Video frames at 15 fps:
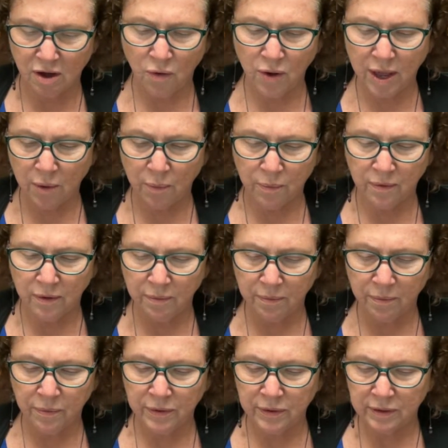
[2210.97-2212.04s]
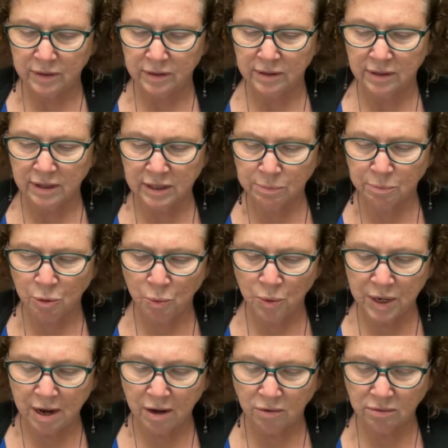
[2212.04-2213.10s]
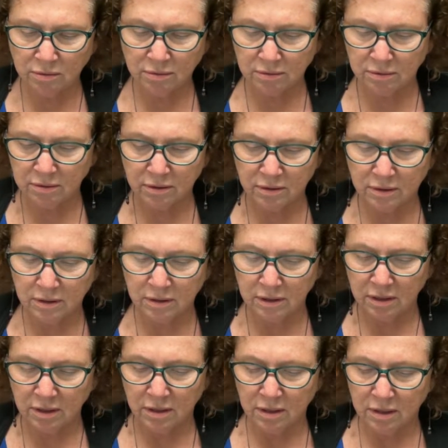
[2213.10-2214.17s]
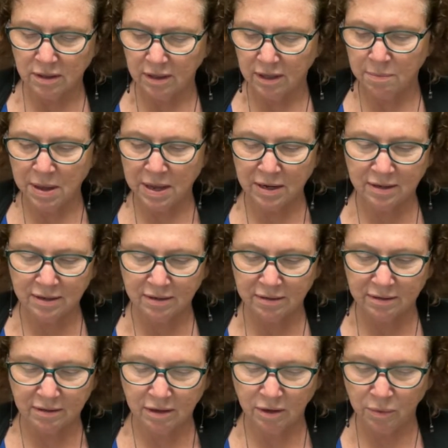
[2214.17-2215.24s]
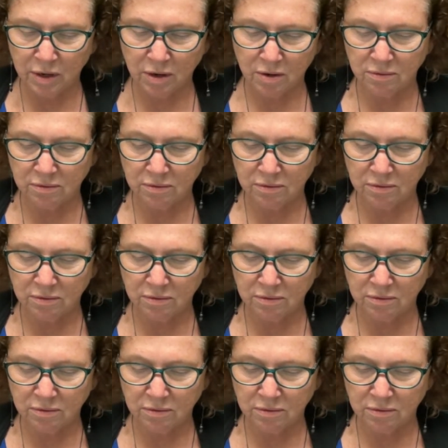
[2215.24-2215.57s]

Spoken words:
Okay, let's pull one out. Come on, there we go.